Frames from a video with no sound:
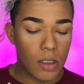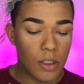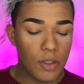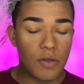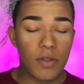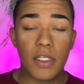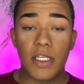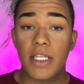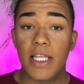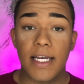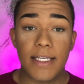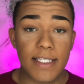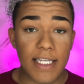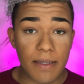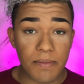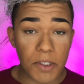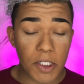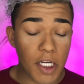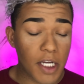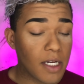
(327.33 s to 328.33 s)
Using that
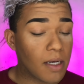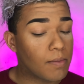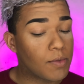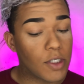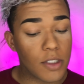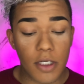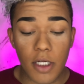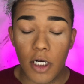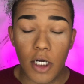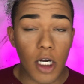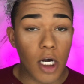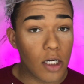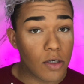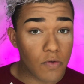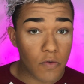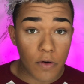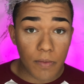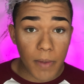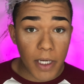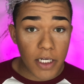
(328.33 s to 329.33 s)
same shade, I'm just going to
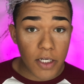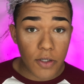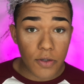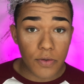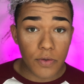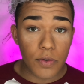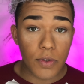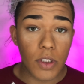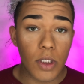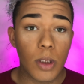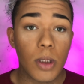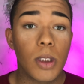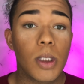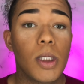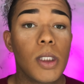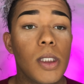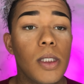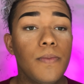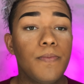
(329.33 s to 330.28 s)
contour my nose.